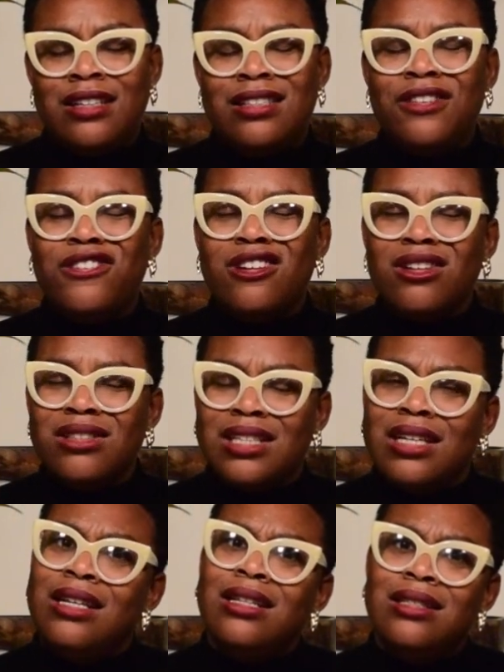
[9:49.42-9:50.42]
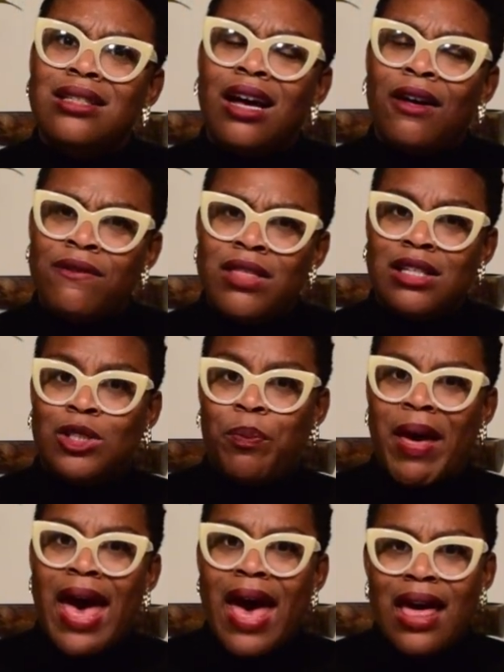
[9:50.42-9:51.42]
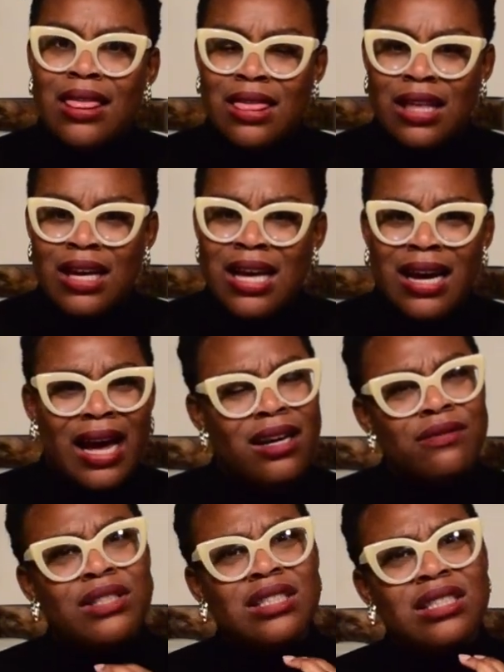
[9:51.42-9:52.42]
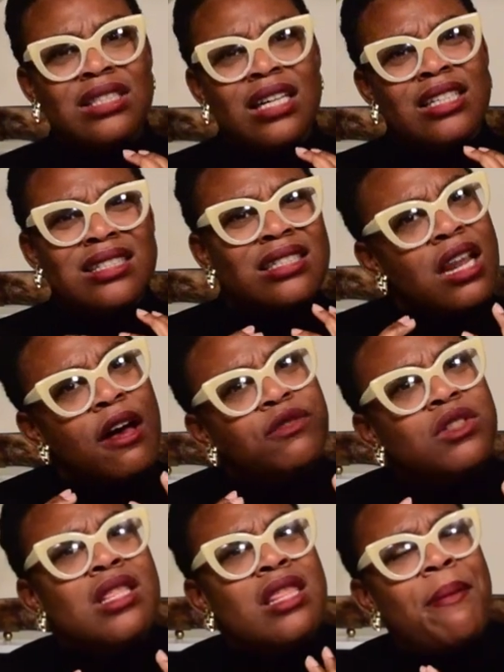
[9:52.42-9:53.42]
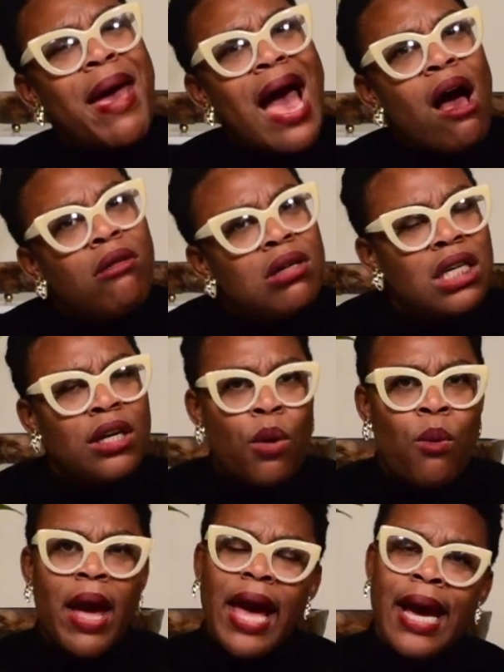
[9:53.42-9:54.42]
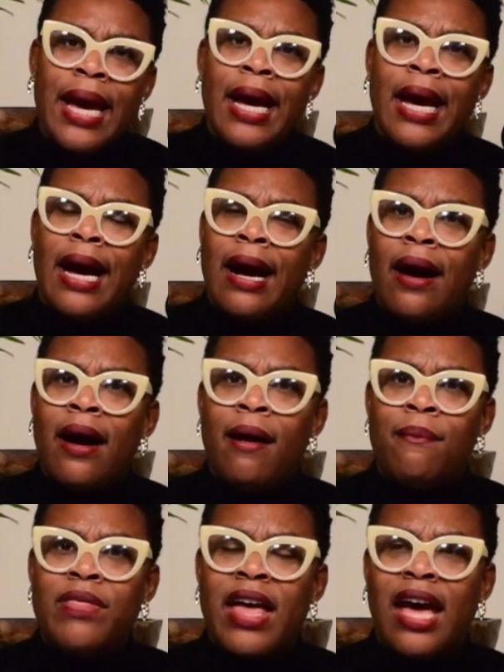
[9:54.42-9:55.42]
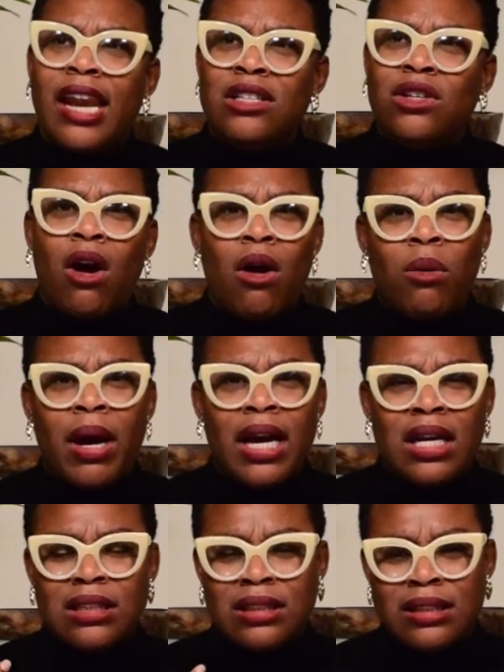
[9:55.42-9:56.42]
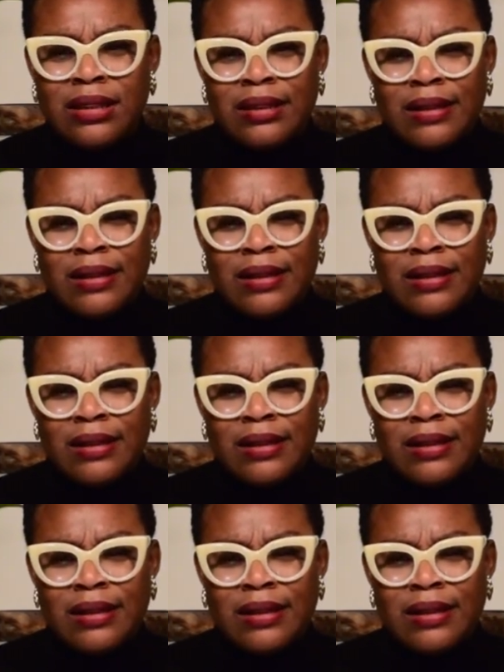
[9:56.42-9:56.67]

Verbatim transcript: difficulties of this path kind of snuffed them out in a way that has always